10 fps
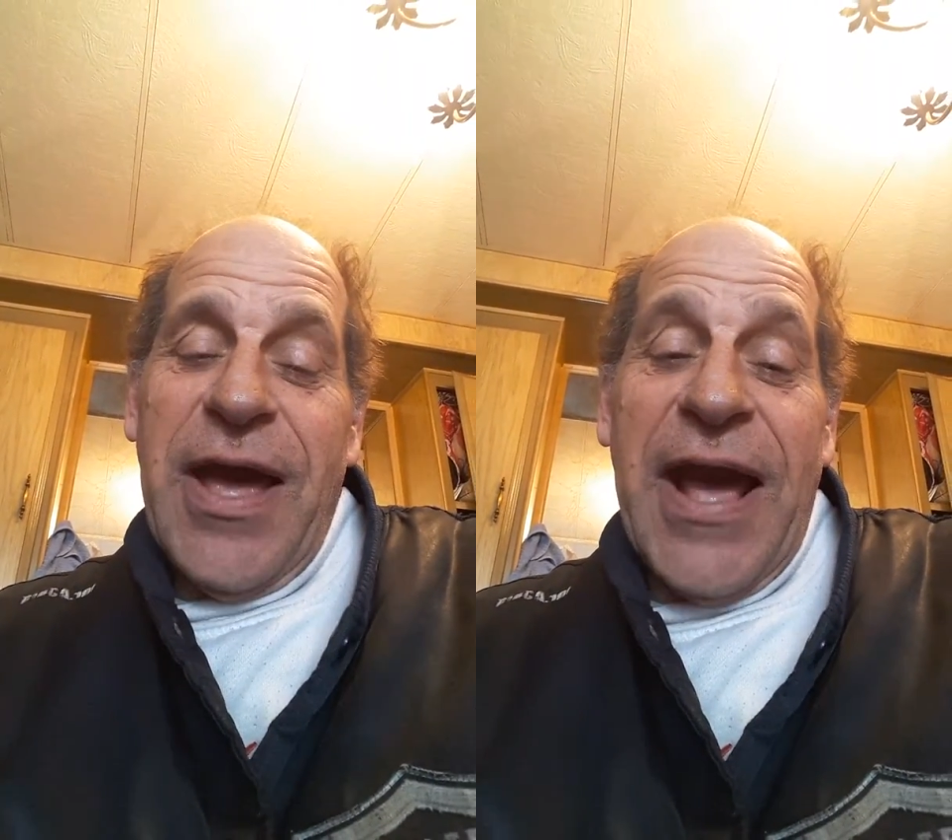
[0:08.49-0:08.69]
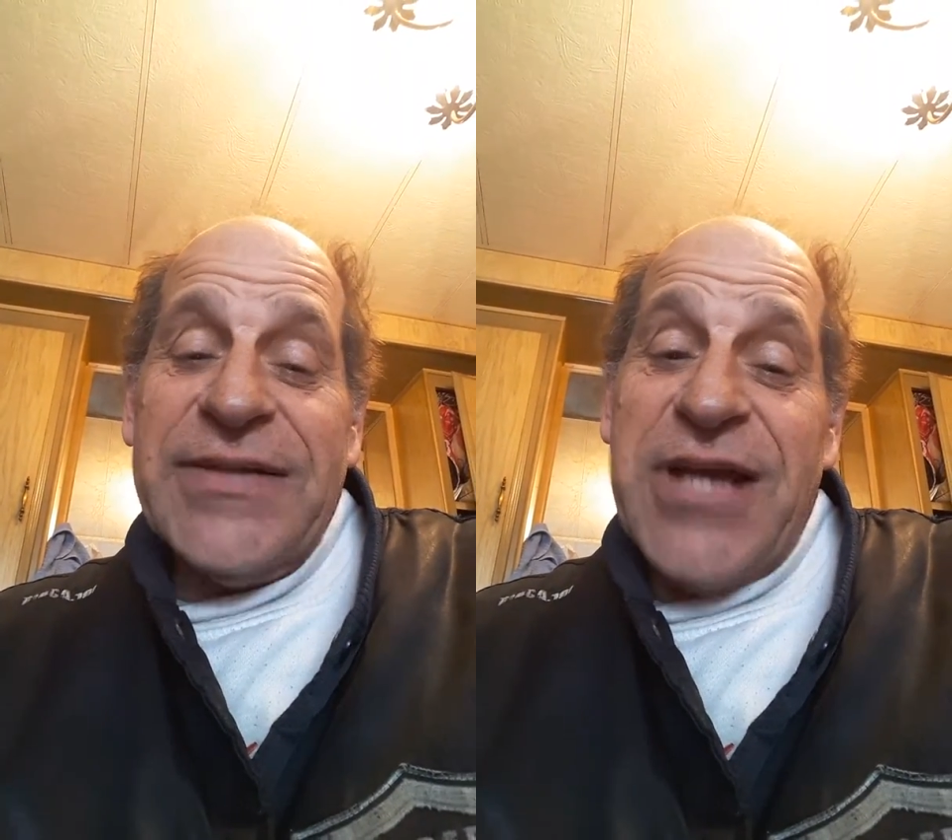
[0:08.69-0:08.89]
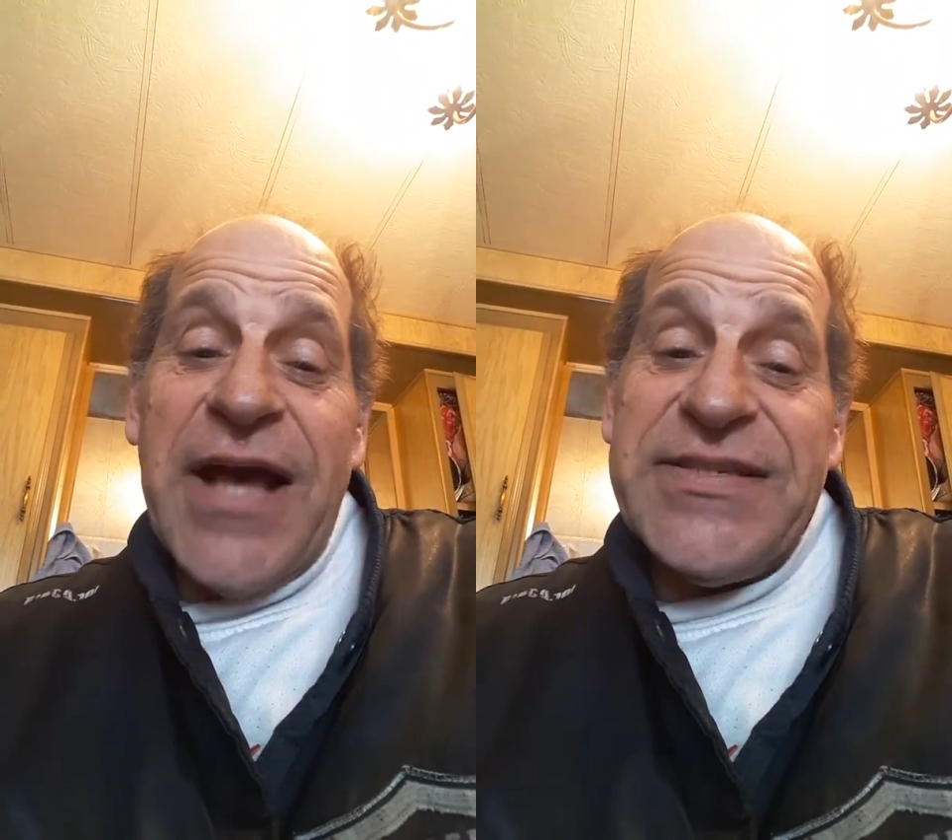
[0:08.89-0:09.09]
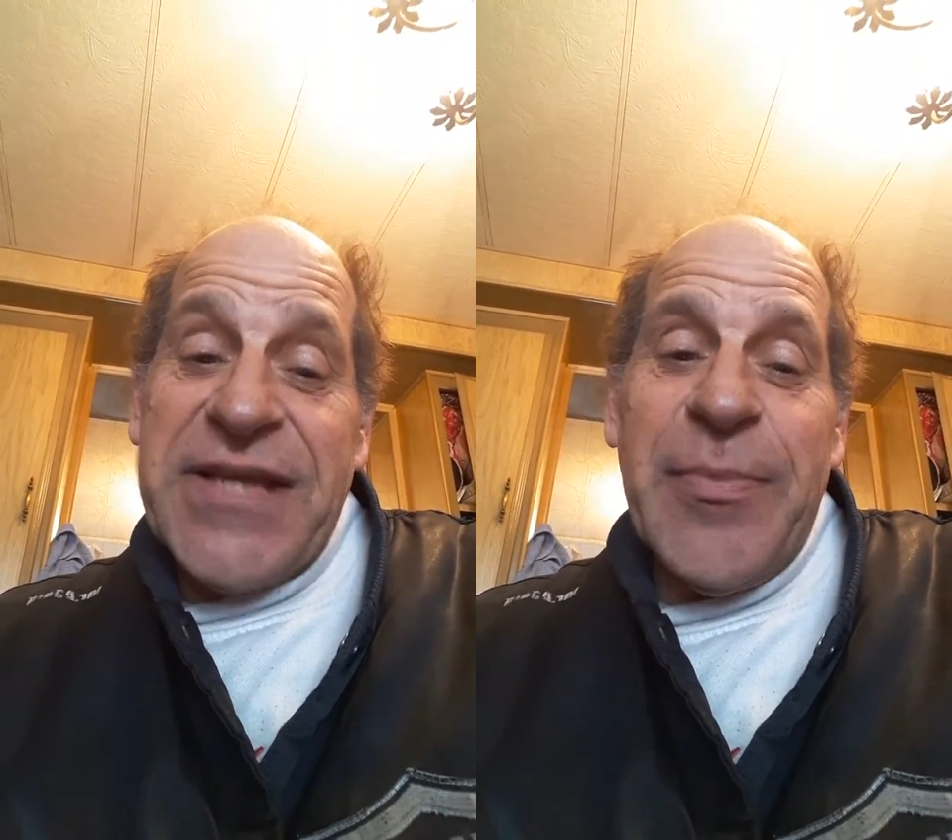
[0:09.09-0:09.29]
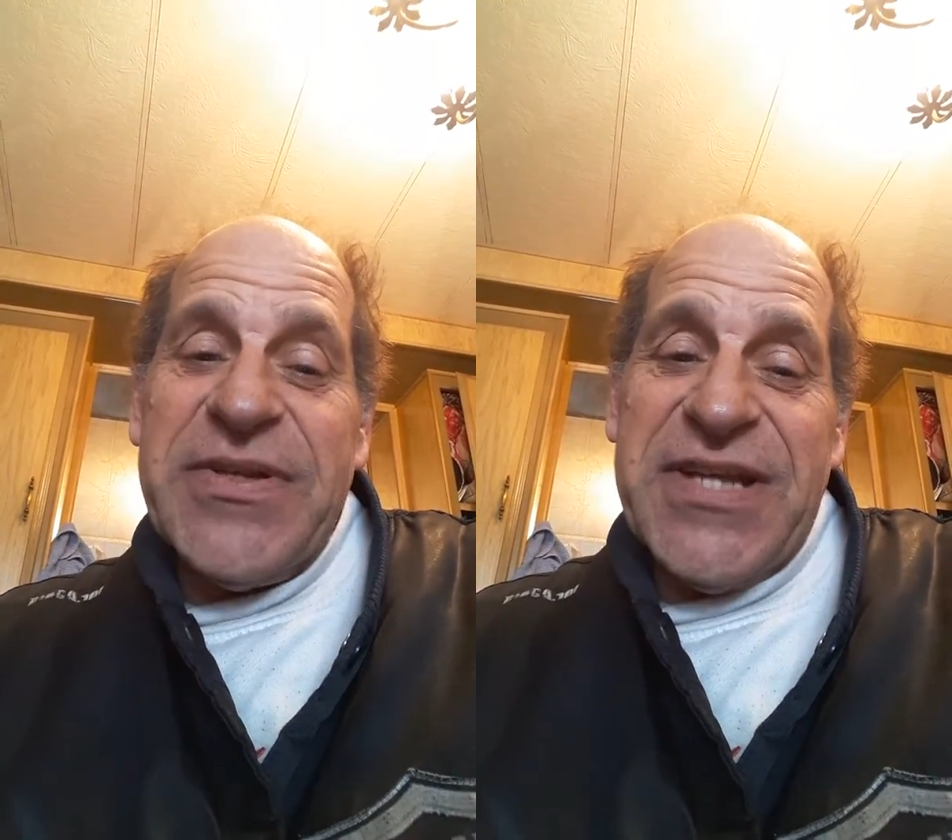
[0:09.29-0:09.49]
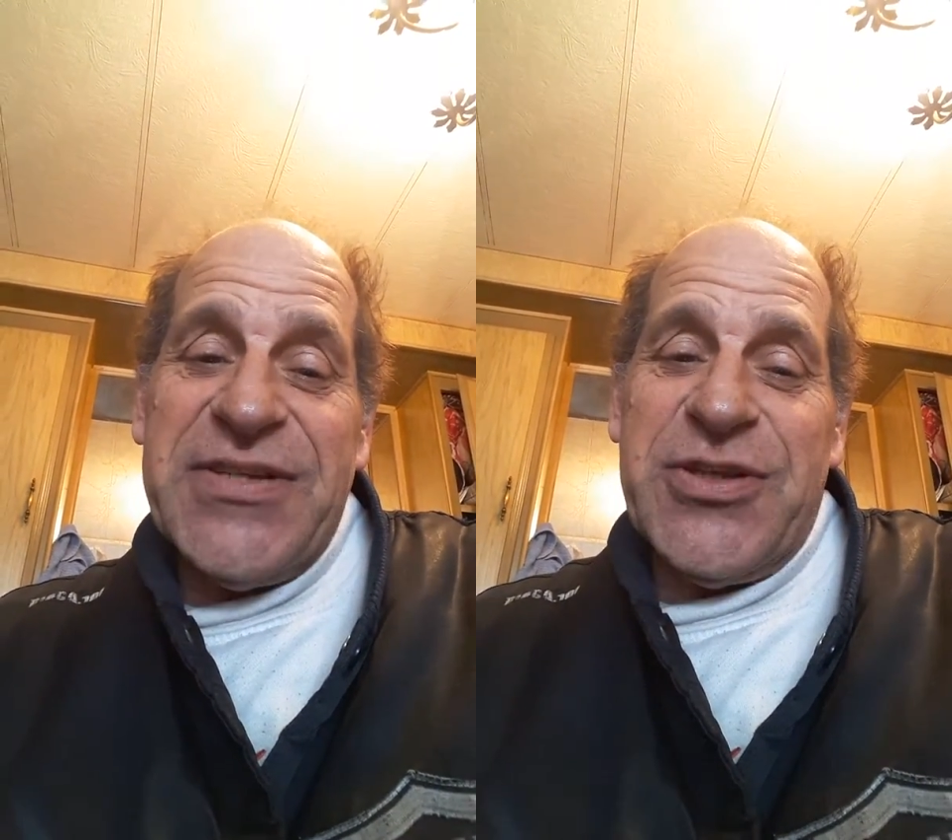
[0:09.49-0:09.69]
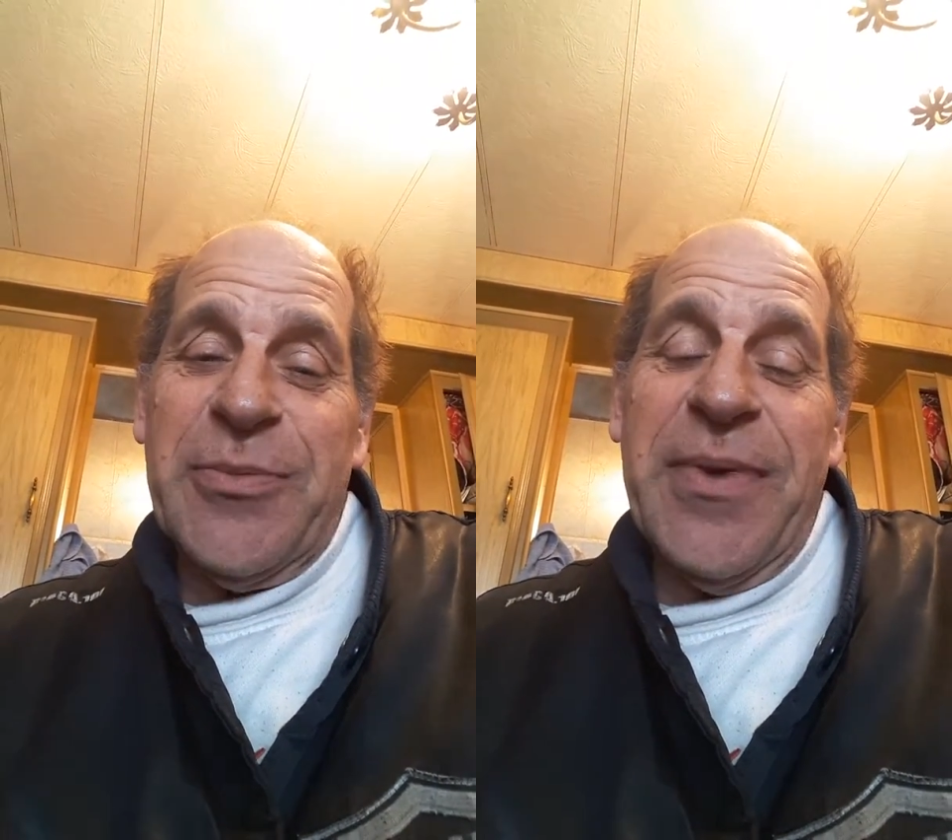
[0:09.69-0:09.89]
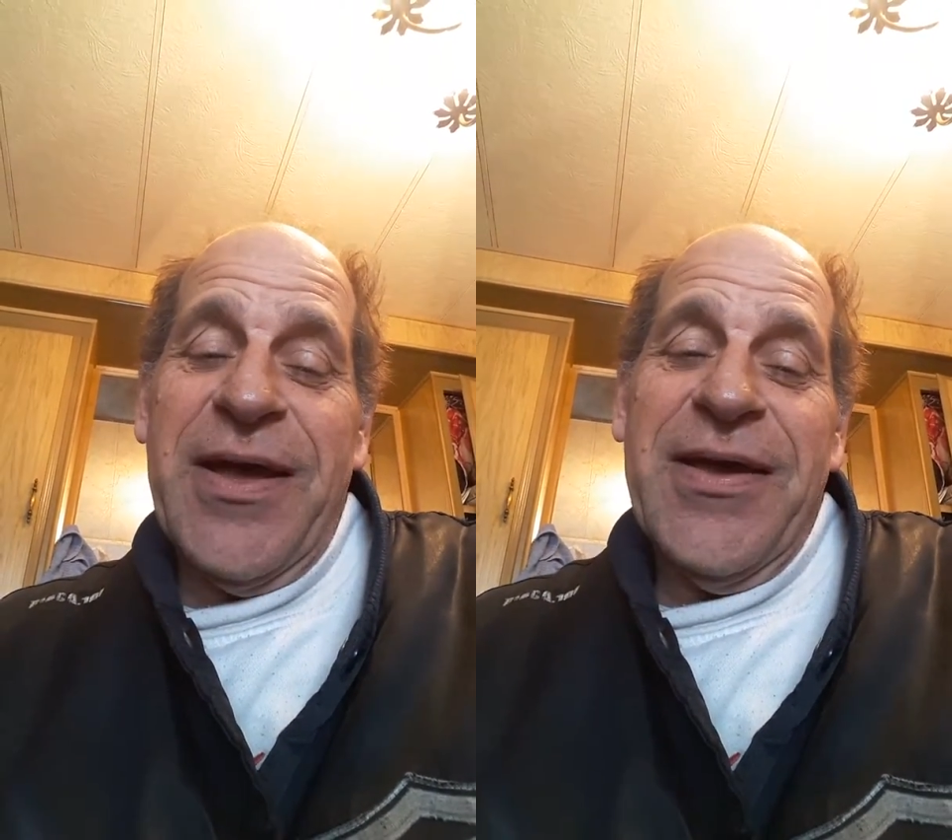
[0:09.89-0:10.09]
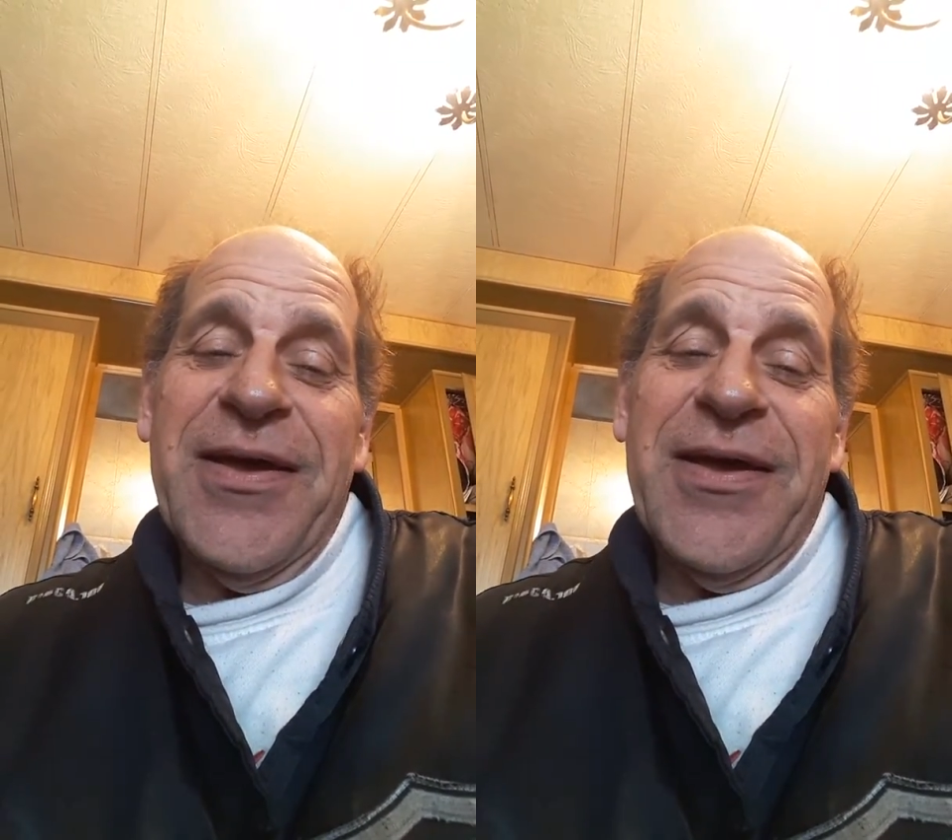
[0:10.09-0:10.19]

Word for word: anti Semitism